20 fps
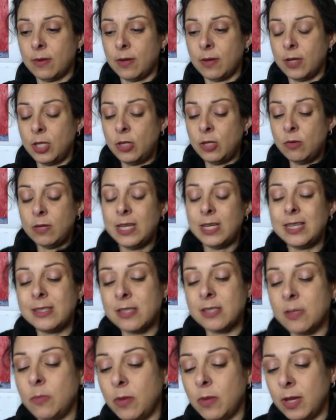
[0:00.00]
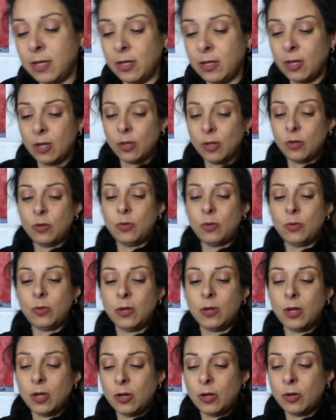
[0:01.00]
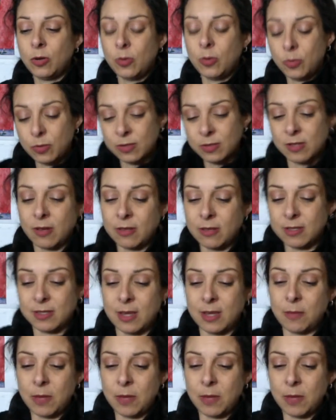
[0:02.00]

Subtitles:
you need someone who is on the same